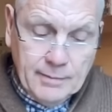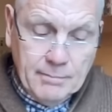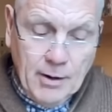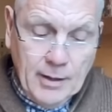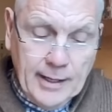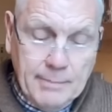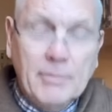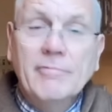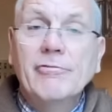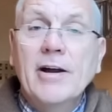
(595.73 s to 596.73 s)
my
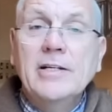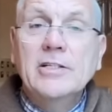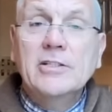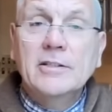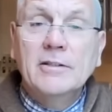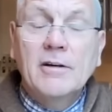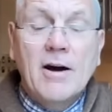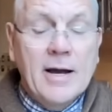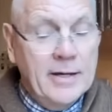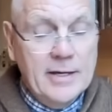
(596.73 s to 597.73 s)
Libran friends, all
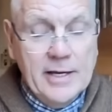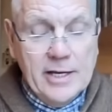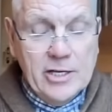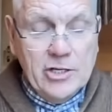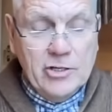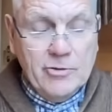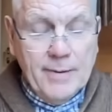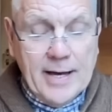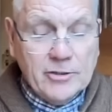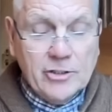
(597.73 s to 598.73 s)
right, is
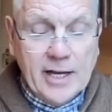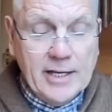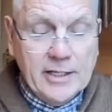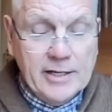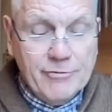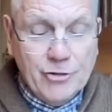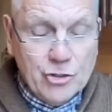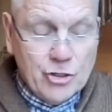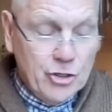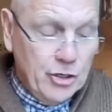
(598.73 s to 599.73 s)
about to take a different
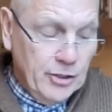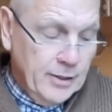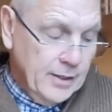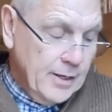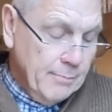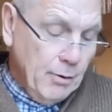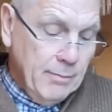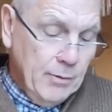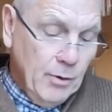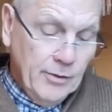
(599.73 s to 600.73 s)
turn.
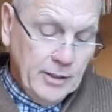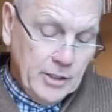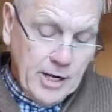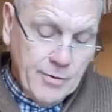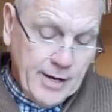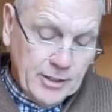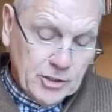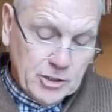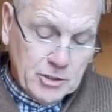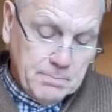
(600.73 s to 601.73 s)
Probably one that you don't
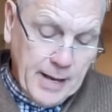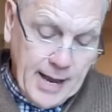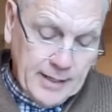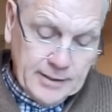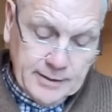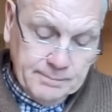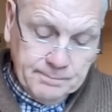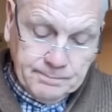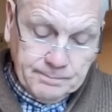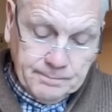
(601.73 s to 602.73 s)
expect,
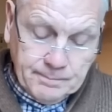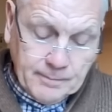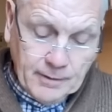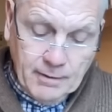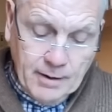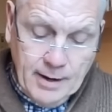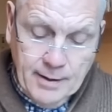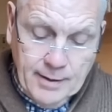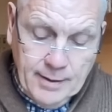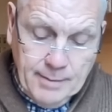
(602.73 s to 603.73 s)
all right,
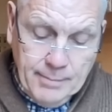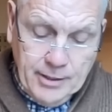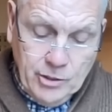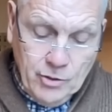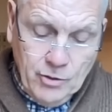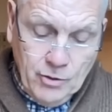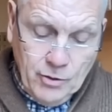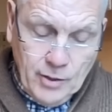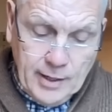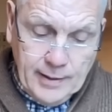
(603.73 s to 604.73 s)
but
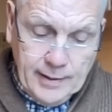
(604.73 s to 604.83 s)
your